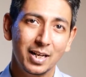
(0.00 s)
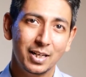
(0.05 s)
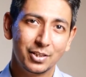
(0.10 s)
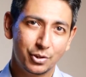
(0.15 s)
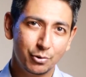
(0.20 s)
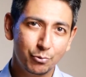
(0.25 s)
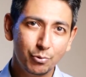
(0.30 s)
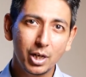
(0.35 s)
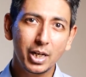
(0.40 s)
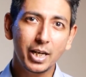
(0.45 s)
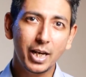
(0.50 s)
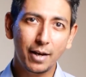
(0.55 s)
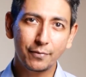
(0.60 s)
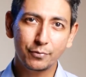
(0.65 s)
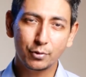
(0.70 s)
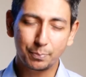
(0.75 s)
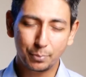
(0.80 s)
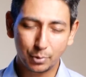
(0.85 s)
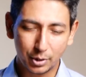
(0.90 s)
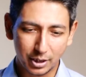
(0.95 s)
So you really have
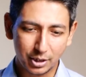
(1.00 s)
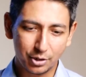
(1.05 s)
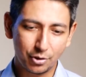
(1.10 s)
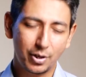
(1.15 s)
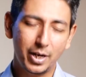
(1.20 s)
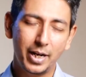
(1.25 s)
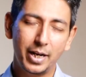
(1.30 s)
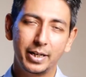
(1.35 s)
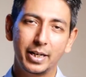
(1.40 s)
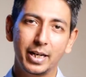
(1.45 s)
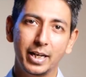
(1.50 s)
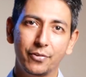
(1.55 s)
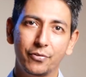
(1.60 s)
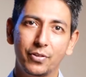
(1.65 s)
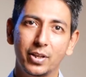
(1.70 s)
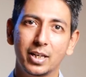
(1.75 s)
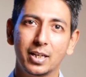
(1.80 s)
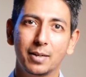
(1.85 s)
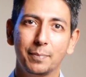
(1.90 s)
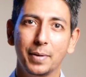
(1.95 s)
to put in your head and
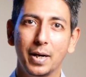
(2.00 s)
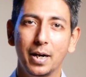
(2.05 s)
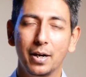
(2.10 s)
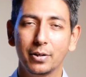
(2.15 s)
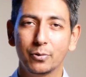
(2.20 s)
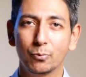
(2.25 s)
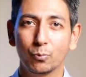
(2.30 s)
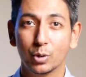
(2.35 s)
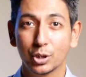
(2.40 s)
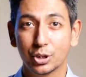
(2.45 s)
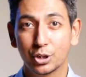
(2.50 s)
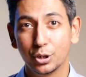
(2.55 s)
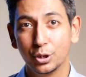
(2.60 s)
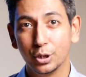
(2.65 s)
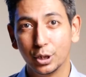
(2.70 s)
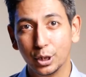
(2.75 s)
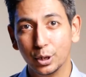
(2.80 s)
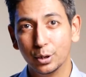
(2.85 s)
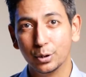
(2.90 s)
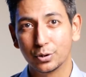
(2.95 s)
think about what you
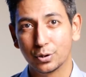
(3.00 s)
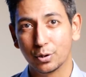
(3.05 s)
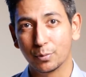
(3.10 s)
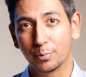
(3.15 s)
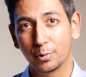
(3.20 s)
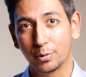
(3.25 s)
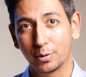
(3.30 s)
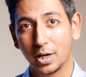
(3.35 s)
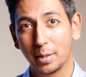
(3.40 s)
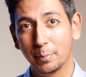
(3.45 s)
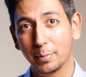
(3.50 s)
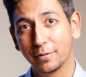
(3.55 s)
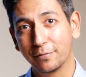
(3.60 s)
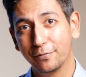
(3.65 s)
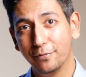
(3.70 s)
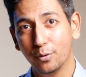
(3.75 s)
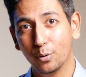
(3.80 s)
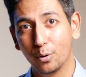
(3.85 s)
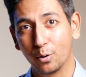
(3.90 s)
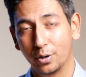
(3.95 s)
use your programming
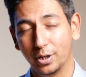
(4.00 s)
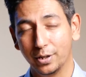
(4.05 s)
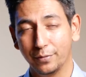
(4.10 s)
for.